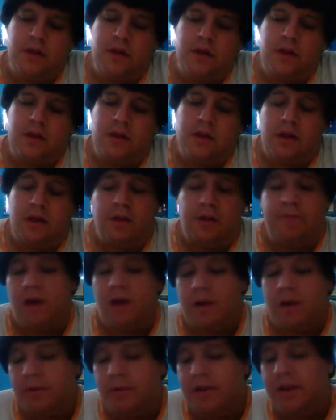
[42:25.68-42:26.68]
Now,
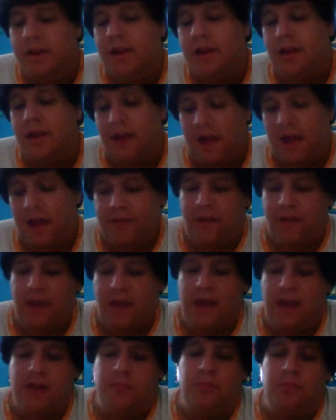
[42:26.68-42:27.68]
vomiting live
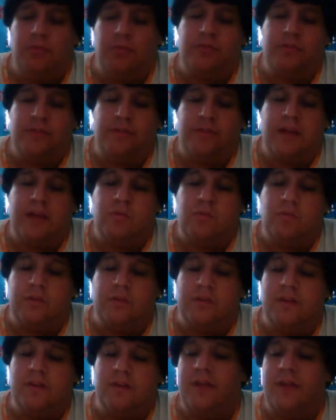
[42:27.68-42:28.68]
animals, that's
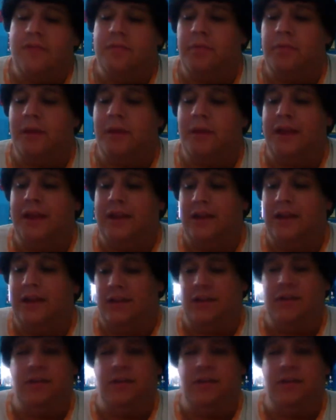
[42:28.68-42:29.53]
what David Blaine did.